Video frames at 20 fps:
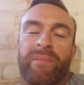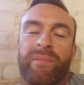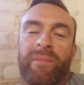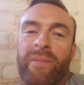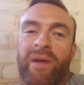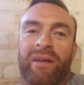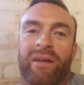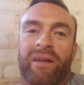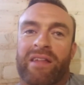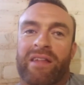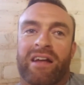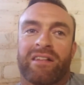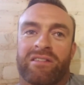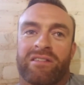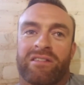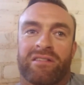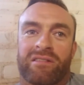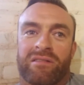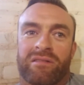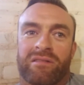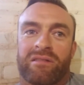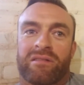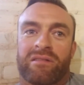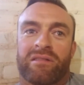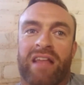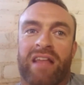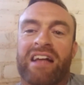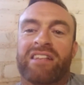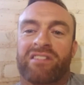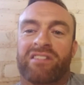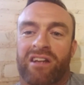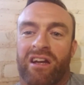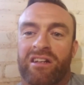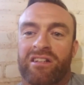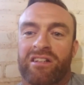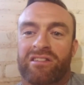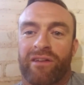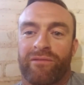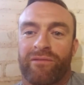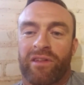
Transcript: Like, that's the kind of stuff that